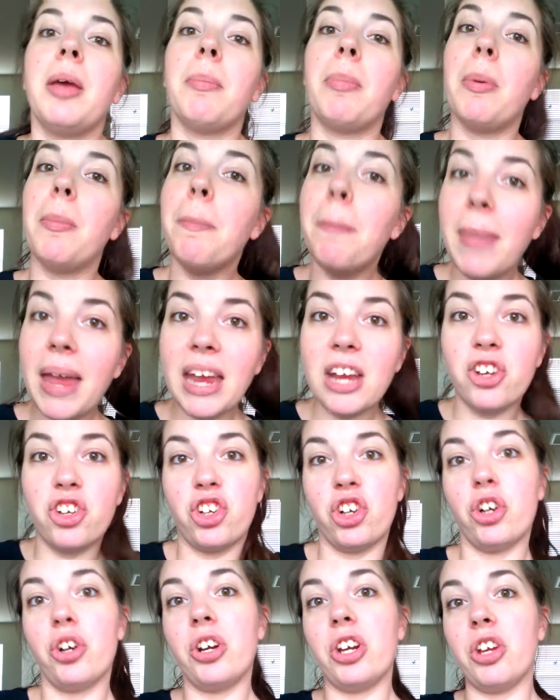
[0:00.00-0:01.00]
but make
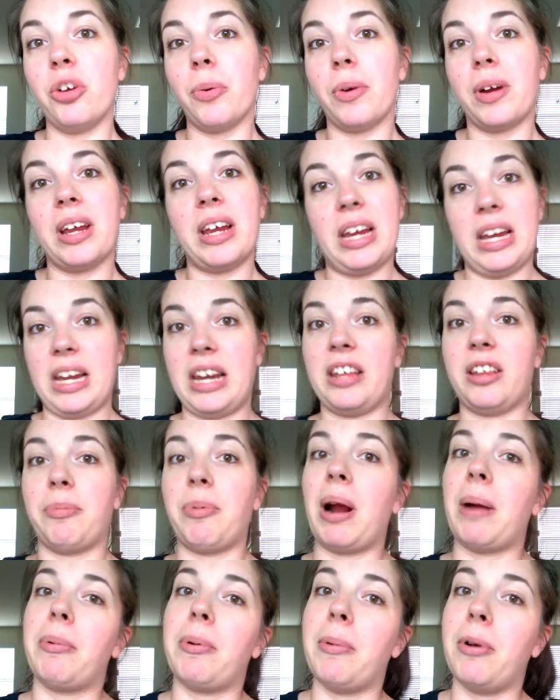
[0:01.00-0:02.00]
sure you are eating the
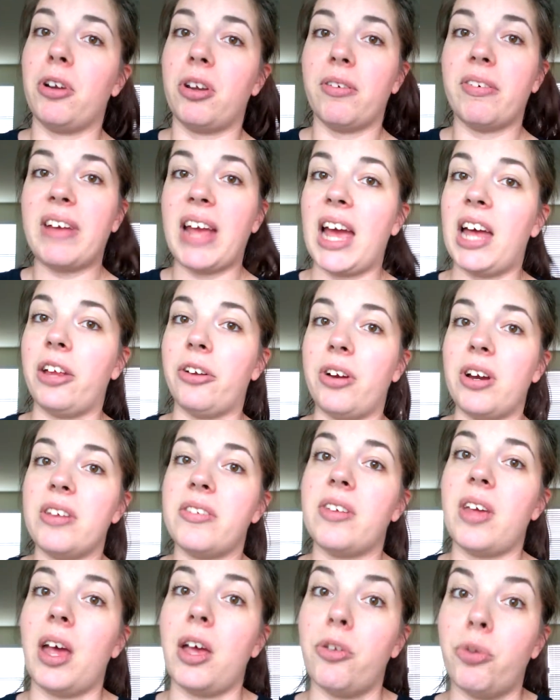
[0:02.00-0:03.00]
proper amount of
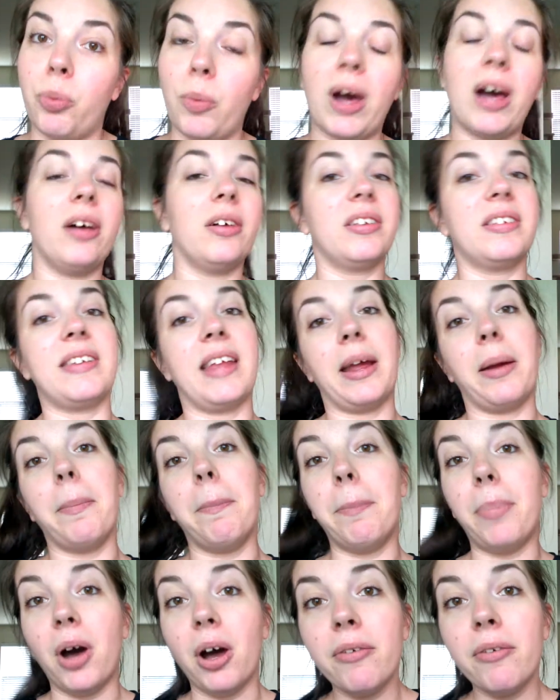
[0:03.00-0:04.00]
calories as well. Stay
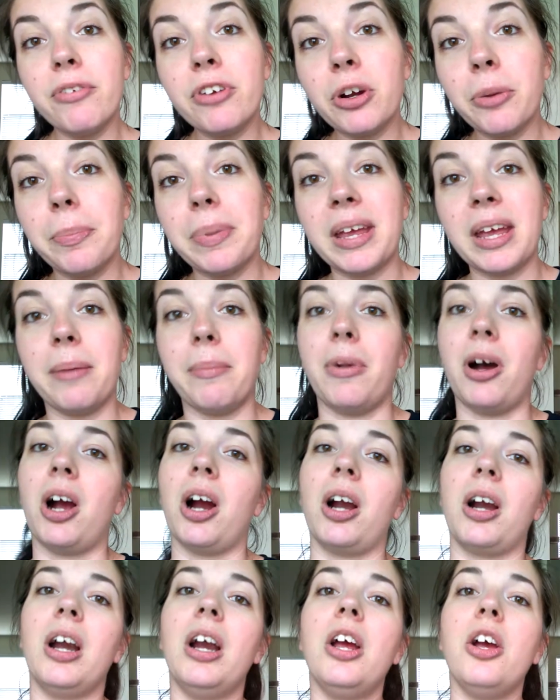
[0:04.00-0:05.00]
above your
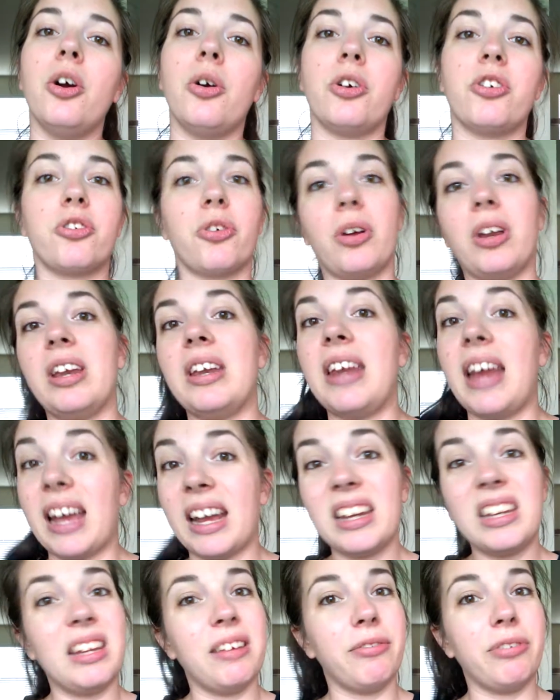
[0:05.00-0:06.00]
BMR or it's going to
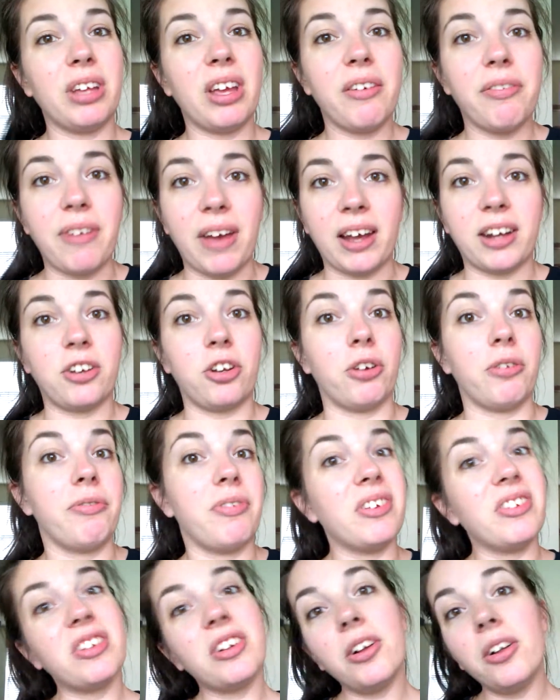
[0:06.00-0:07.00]
negatively affect your
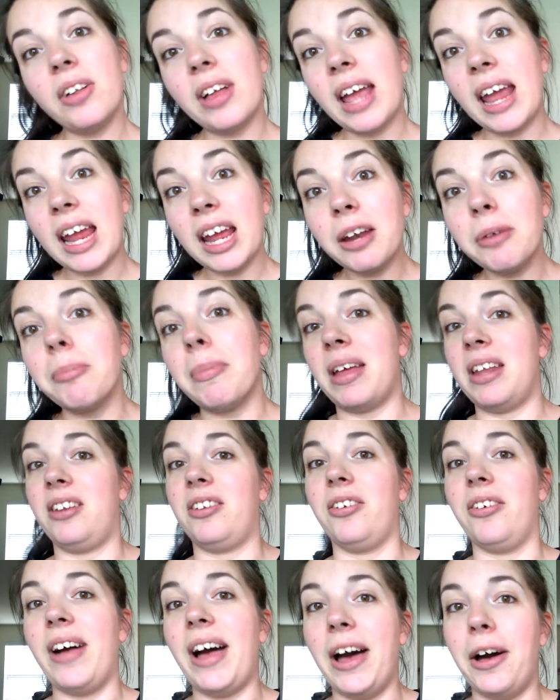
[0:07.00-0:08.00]
physical and
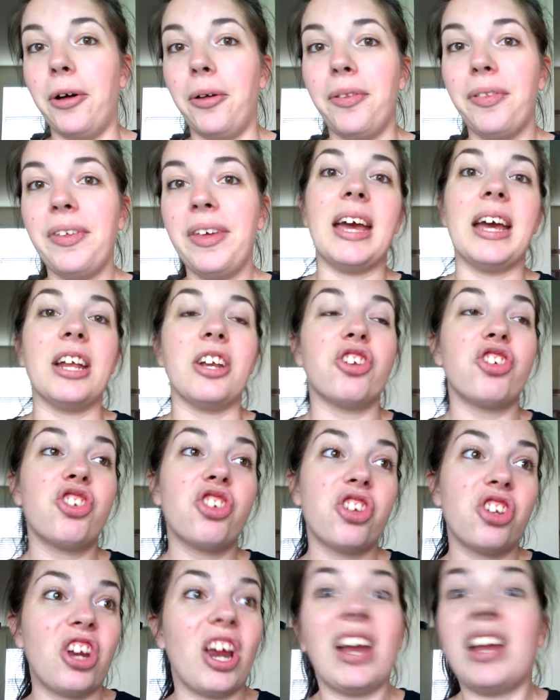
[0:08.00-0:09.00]
mental health. And
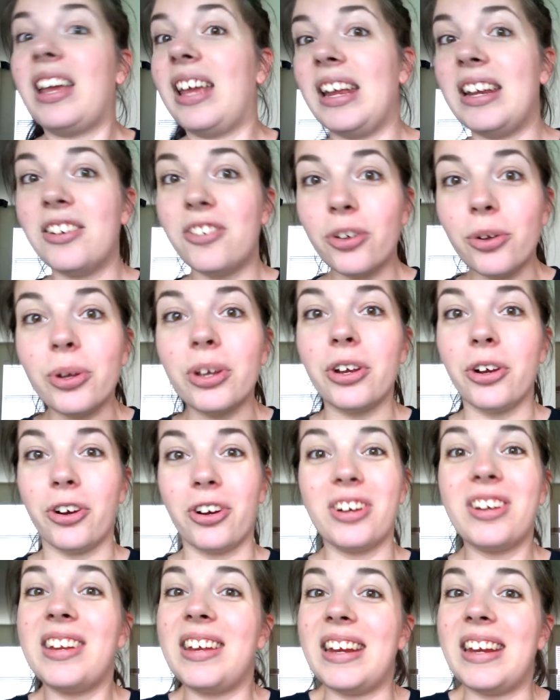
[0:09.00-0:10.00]
check into
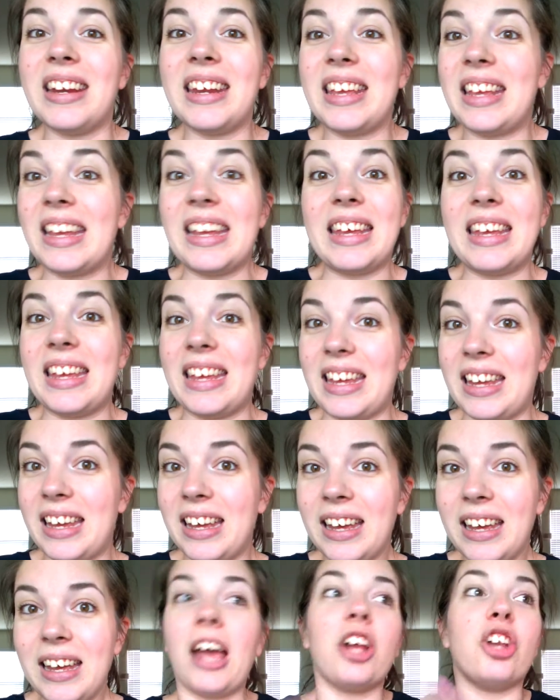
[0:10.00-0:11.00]
your
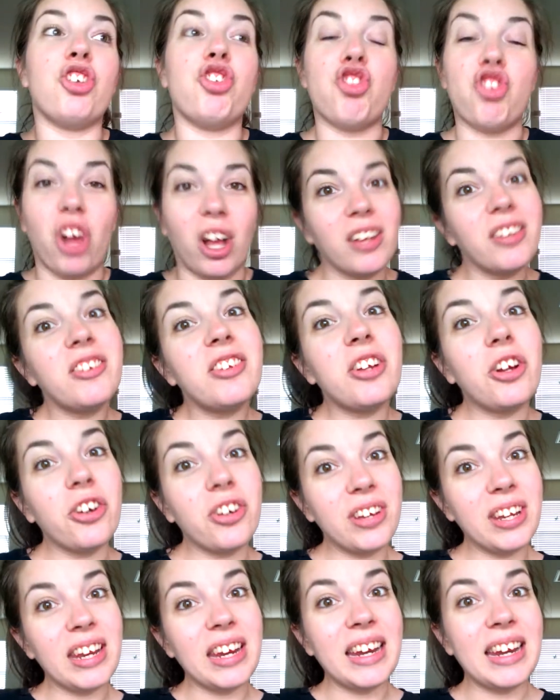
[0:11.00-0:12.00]
TDEE. Adjust
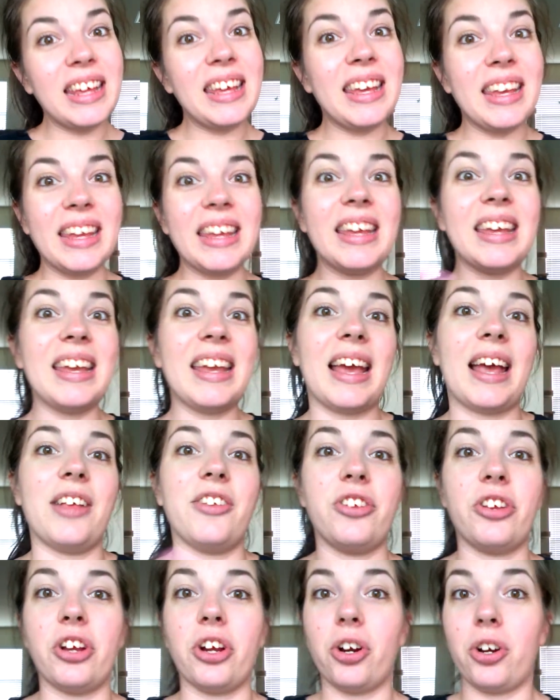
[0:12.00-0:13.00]
your TDEE
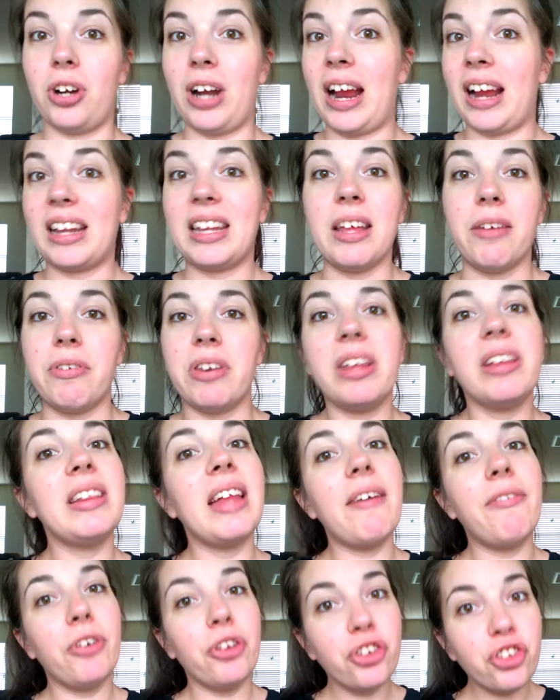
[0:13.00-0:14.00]
as your activity
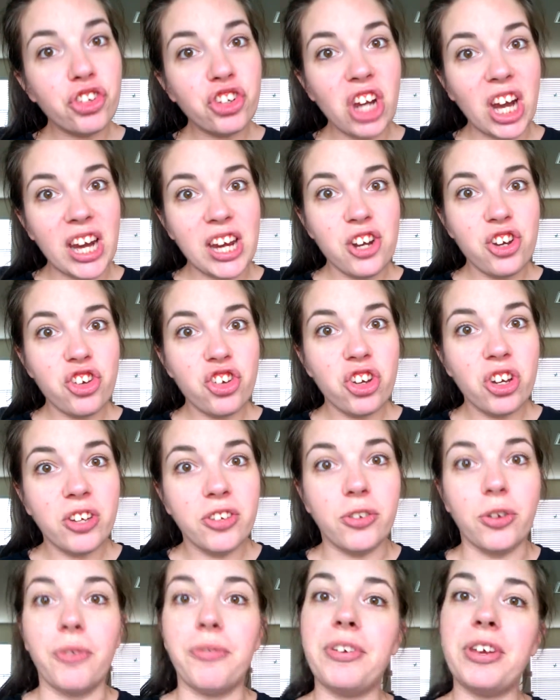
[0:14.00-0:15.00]
levels change.
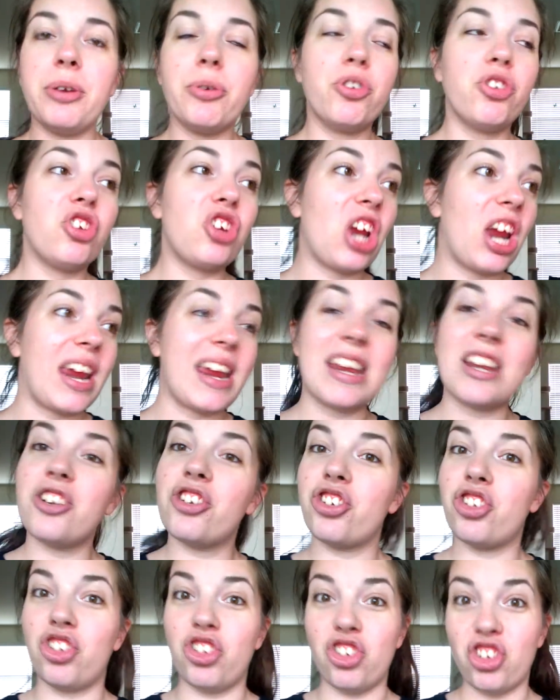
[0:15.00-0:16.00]
So if you
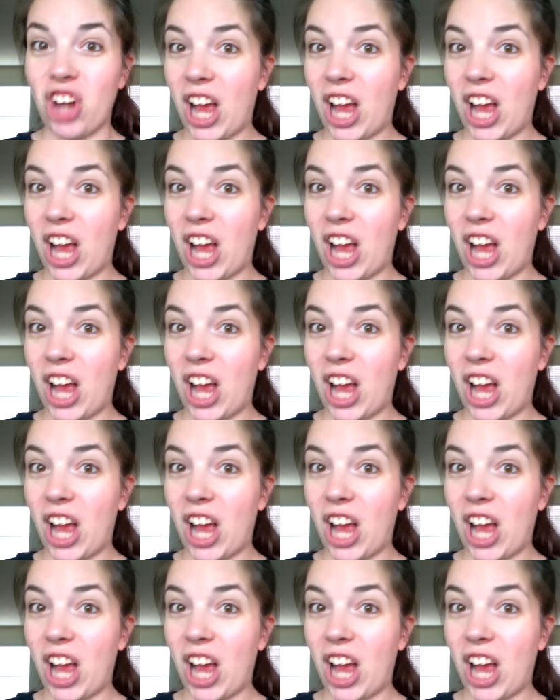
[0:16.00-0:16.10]
change